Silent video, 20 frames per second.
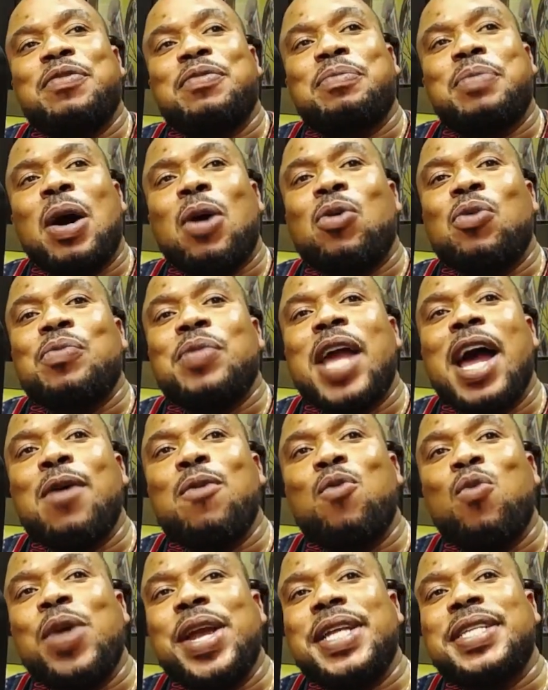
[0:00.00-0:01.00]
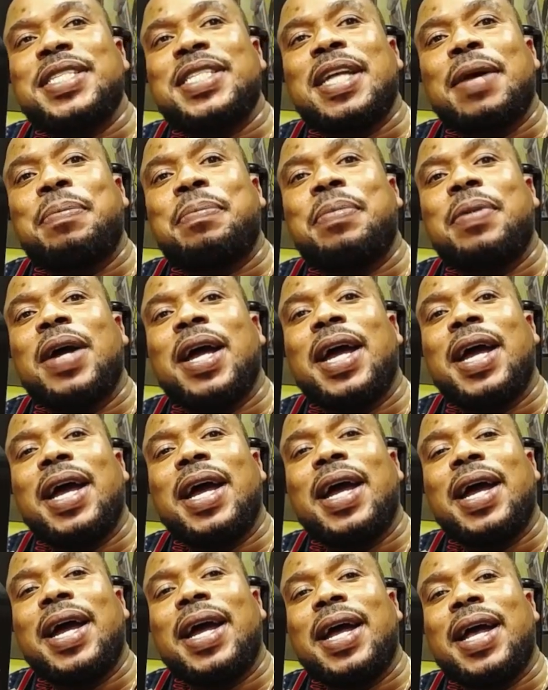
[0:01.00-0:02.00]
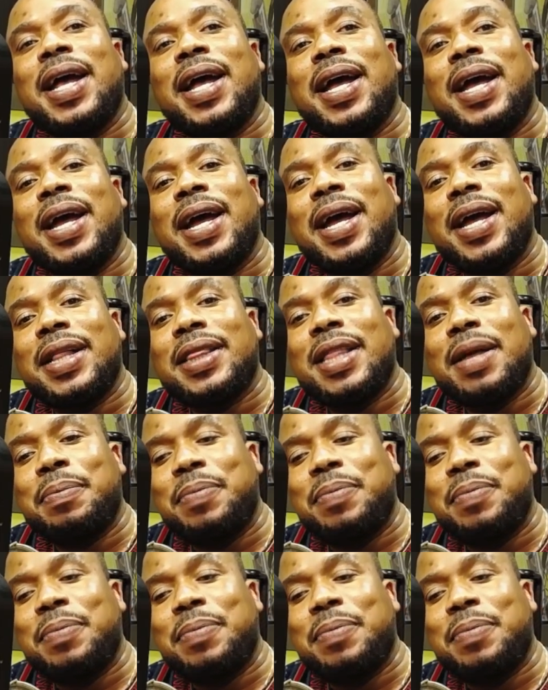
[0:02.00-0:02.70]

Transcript: Bawumia wins the